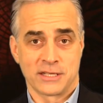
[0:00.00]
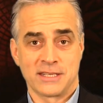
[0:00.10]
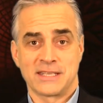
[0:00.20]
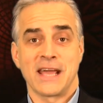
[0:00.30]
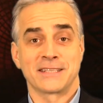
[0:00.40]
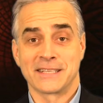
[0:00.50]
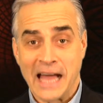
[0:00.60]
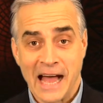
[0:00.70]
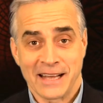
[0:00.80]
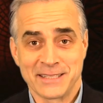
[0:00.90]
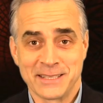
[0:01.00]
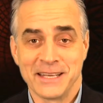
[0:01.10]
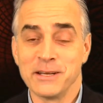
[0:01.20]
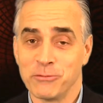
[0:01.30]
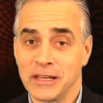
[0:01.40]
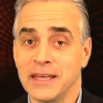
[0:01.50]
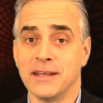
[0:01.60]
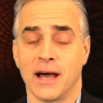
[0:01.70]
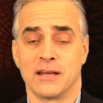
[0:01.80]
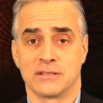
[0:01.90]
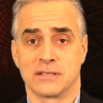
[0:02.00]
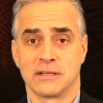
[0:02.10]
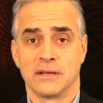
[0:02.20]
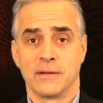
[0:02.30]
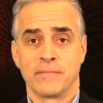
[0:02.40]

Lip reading: This takes guts, it really does.